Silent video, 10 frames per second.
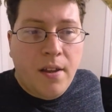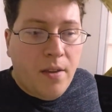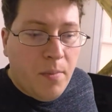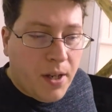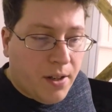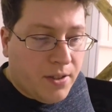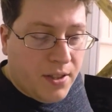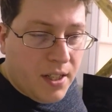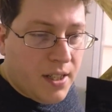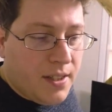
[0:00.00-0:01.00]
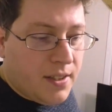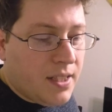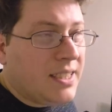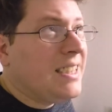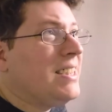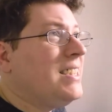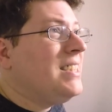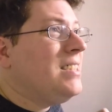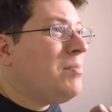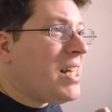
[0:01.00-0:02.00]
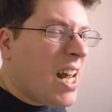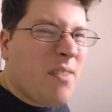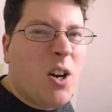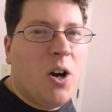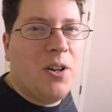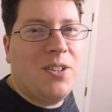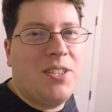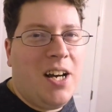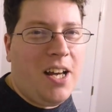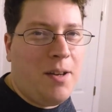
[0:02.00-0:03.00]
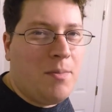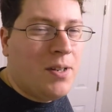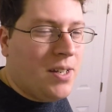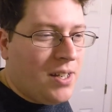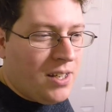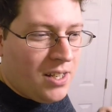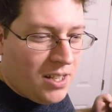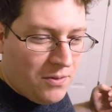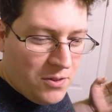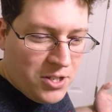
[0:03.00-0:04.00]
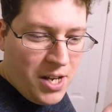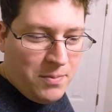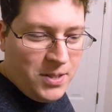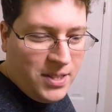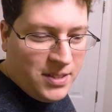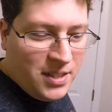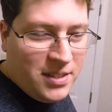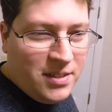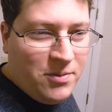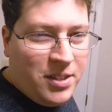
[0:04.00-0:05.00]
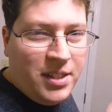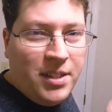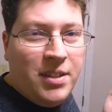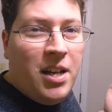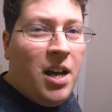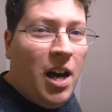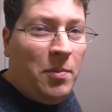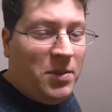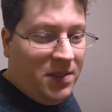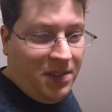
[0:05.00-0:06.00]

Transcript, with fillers: the bigger cities, you might have a harder time if your Japanese isn't really up to